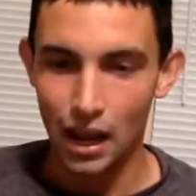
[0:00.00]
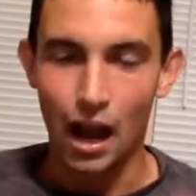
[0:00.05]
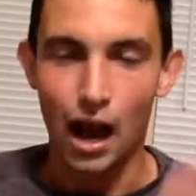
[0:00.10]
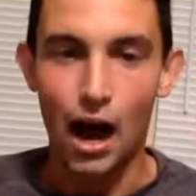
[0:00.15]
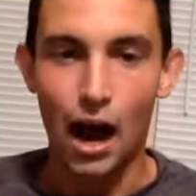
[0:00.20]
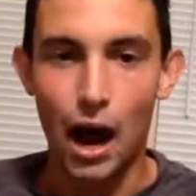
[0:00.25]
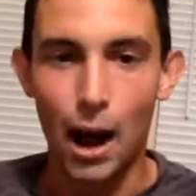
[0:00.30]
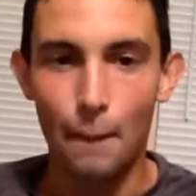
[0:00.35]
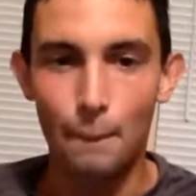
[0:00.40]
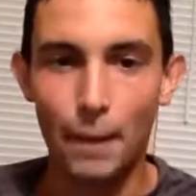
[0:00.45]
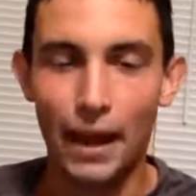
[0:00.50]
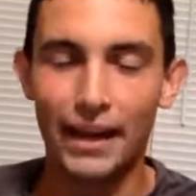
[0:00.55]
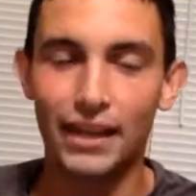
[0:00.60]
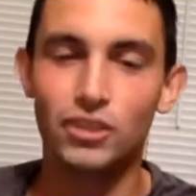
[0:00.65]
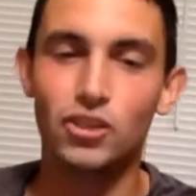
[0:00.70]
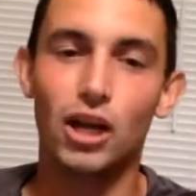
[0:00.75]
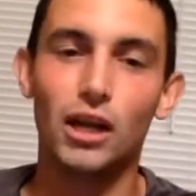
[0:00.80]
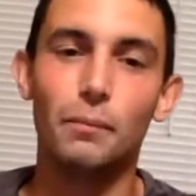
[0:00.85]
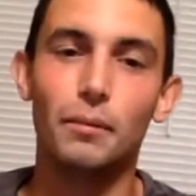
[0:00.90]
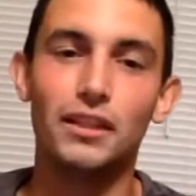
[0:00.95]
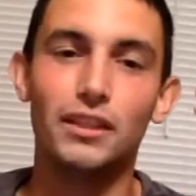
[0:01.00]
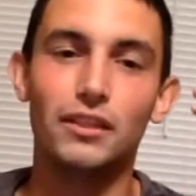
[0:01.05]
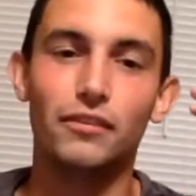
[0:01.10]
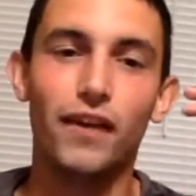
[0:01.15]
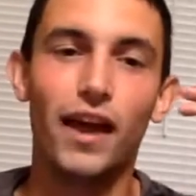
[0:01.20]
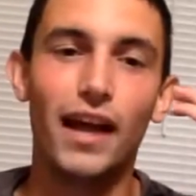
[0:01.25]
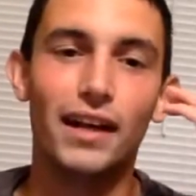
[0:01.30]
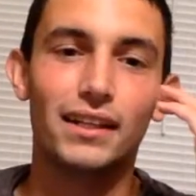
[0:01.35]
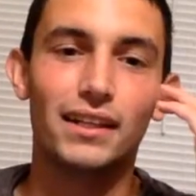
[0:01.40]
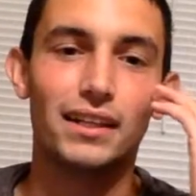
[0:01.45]
I can talk about the
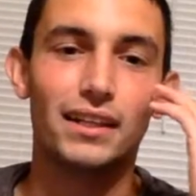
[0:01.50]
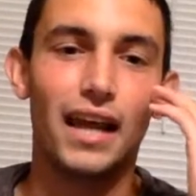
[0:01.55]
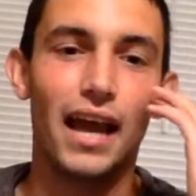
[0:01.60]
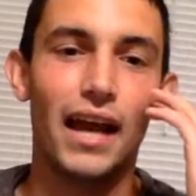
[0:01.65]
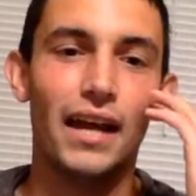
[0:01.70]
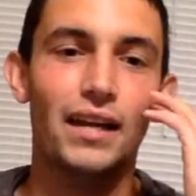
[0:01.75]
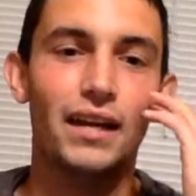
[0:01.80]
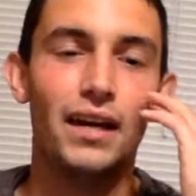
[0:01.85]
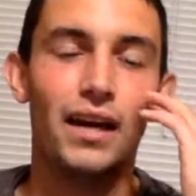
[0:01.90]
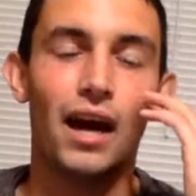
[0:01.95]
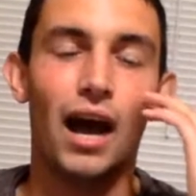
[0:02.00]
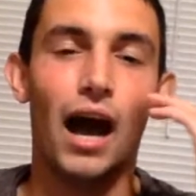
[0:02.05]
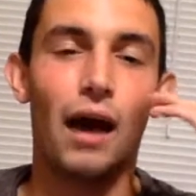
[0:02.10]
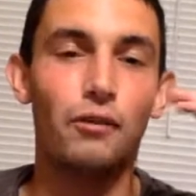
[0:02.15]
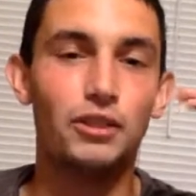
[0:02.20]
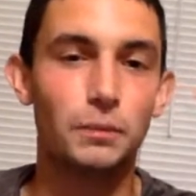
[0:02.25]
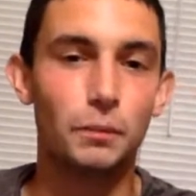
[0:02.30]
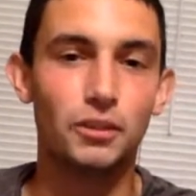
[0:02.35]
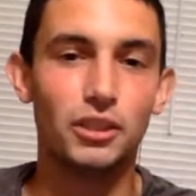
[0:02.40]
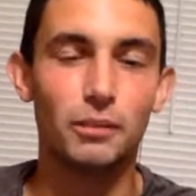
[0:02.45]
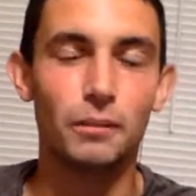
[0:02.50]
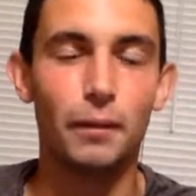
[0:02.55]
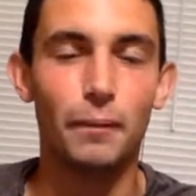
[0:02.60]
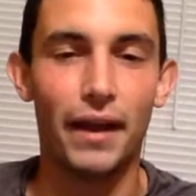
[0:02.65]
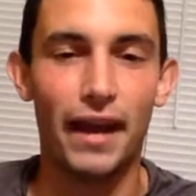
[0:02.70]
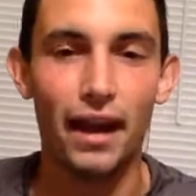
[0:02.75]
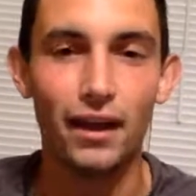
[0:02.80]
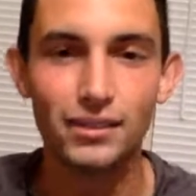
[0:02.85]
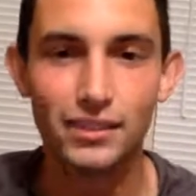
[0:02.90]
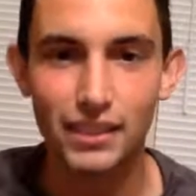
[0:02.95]
fact that I was supposed to be at
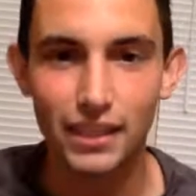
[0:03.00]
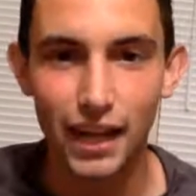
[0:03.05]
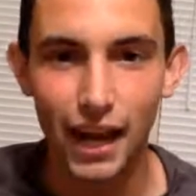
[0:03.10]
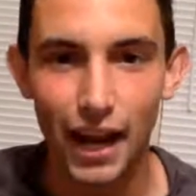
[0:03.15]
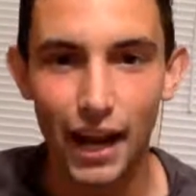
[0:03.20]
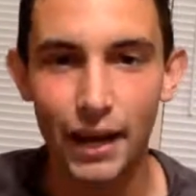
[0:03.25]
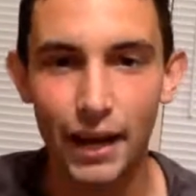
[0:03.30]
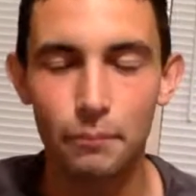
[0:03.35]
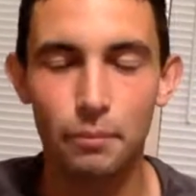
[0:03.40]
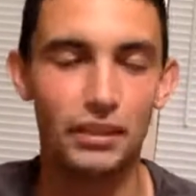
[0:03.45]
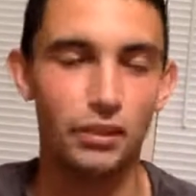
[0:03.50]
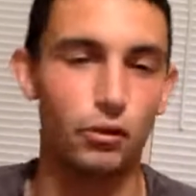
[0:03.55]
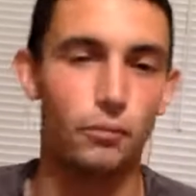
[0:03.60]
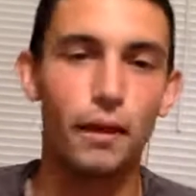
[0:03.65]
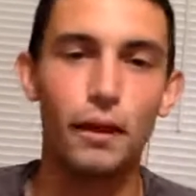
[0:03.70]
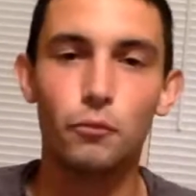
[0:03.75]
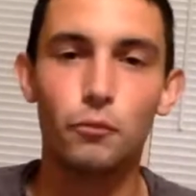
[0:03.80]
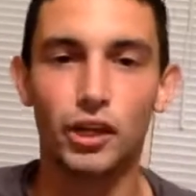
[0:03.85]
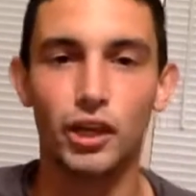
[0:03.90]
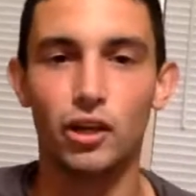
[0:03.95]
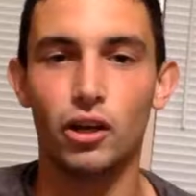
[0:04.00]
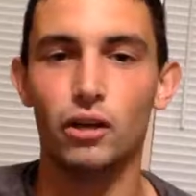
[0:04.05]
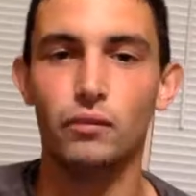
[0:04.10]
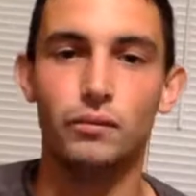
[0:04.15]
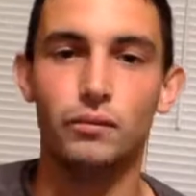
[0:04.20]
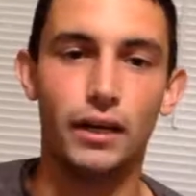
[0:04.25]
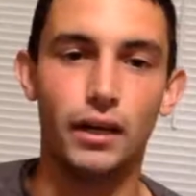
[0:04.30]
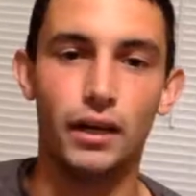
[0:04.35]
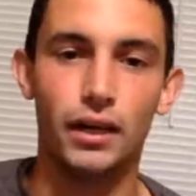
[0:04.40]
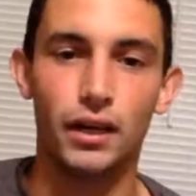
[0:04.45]
my house today, but there were men working on
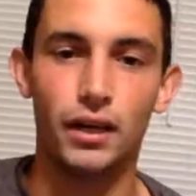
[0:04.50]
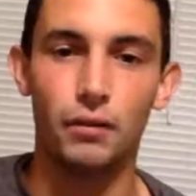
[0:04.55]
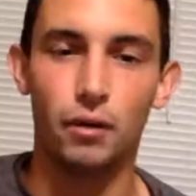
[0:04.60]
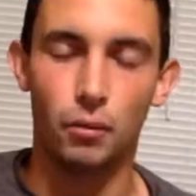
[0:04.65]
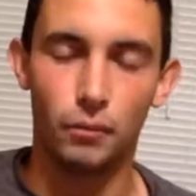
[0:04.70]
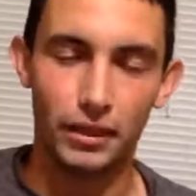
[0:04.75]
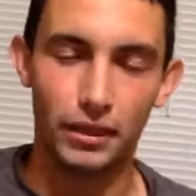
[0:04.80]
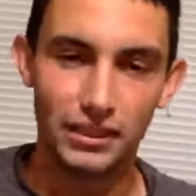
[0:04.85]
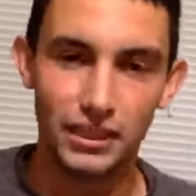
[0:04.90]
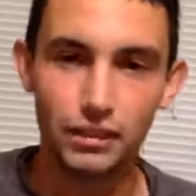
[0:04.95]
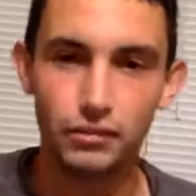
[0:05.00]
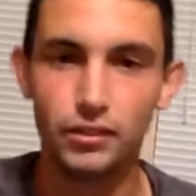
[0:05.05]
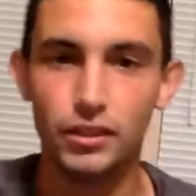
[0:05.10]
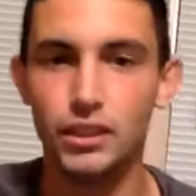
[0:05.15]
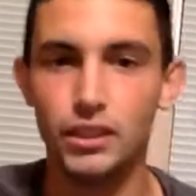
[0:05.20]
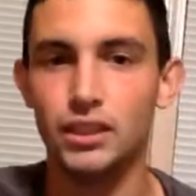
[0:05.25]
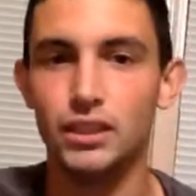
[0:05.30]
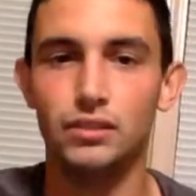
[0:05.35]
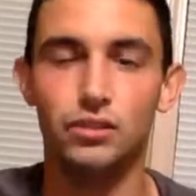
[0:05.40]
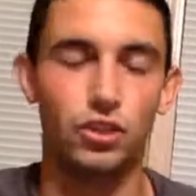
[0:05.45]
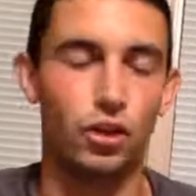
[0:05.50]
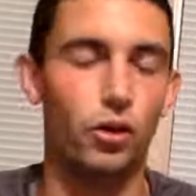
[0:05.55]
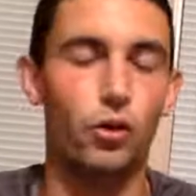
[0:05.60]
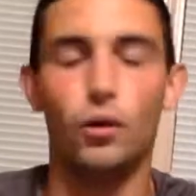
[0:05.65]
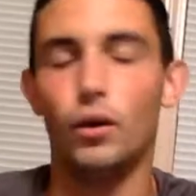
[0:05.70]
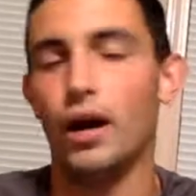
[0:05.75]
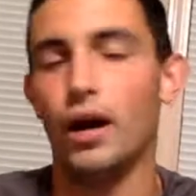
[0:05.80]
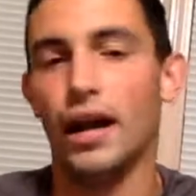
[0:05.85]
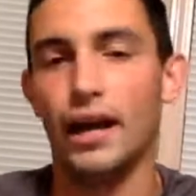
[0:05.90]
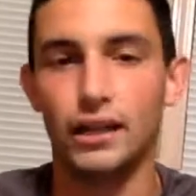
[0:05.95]
my TV,
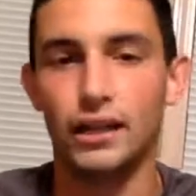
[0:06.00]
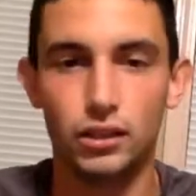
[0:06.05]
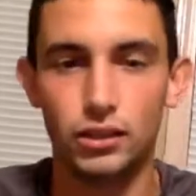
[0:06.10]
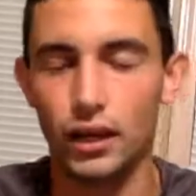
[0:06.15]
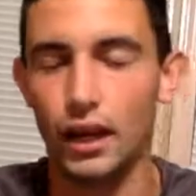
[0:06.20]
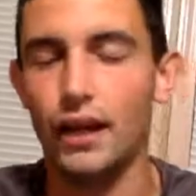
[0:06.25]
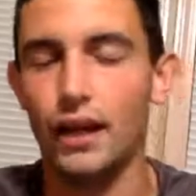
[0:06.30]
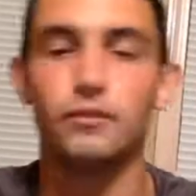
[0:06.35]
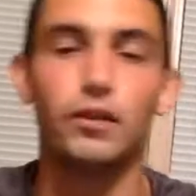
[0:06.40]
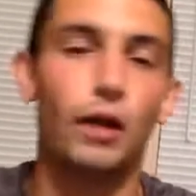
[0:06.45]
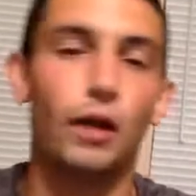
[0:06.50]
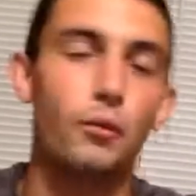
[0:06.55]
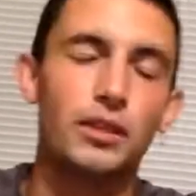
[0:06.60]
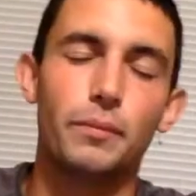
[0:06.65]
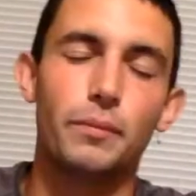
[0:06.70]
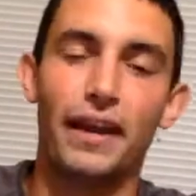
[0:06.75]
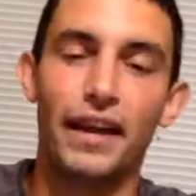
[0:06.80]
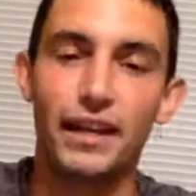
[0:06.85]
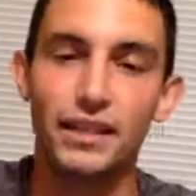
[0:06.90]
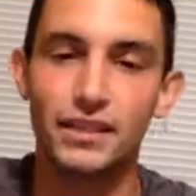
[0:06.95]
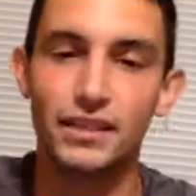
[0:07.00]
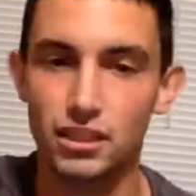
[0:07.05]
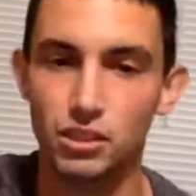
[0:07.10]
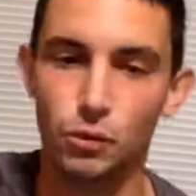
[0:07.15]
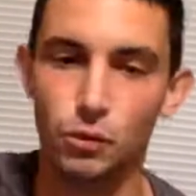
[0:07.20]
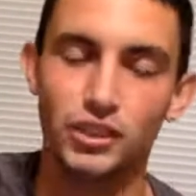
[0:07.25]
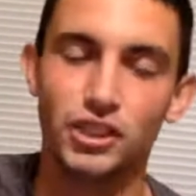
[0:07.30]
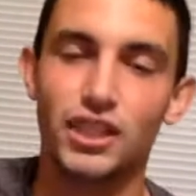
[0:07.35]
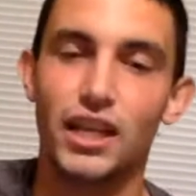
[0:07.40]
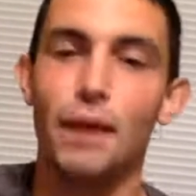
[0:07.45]
so I couldn't. I went to my aunt's house to
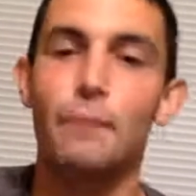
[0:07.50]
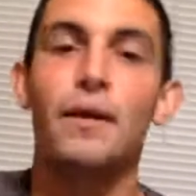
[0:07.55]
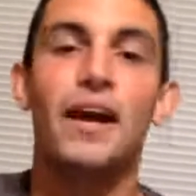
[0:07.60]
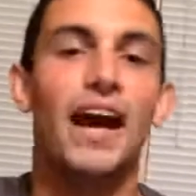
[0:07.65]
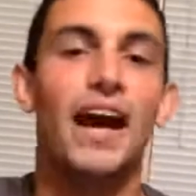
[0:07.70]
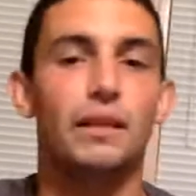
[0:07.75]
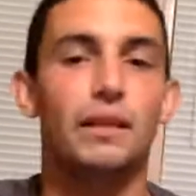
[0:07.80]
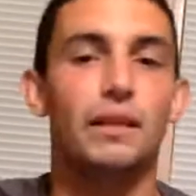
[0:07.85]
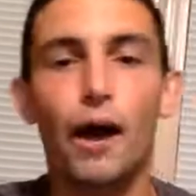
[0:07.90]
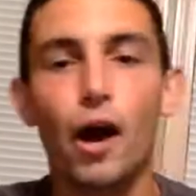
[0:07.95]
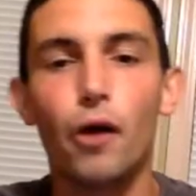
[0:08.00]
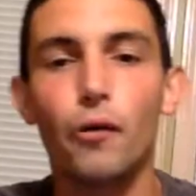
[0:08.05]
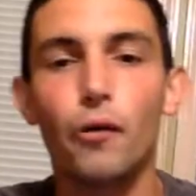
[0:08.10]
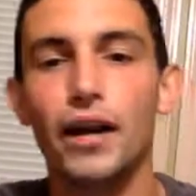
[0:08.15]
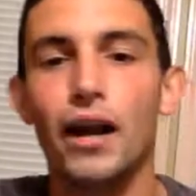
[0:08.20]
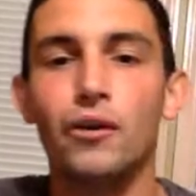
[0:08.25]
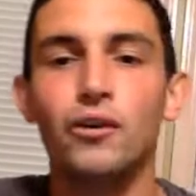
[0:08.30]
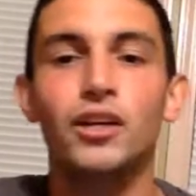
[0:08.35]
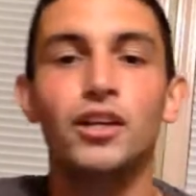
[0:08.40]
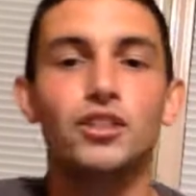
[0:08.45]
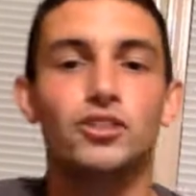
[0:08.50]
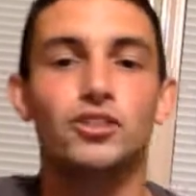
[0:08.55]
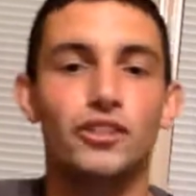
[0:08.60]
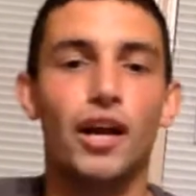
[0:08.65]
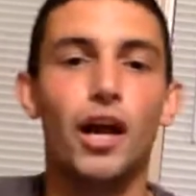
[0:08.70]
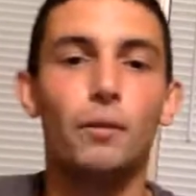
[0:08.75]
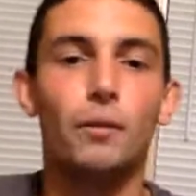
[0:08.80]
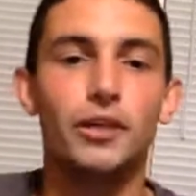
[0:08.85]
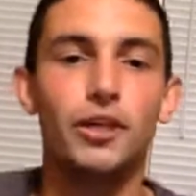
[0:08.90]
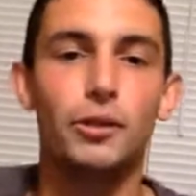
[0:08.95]
watch the game, and the power went out. So
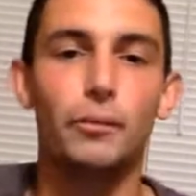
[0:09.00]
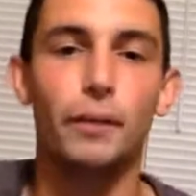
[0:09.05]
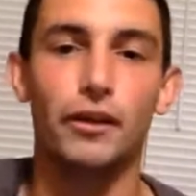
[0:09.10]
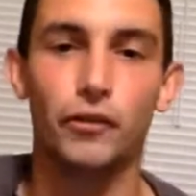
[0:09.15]
now I'm here at my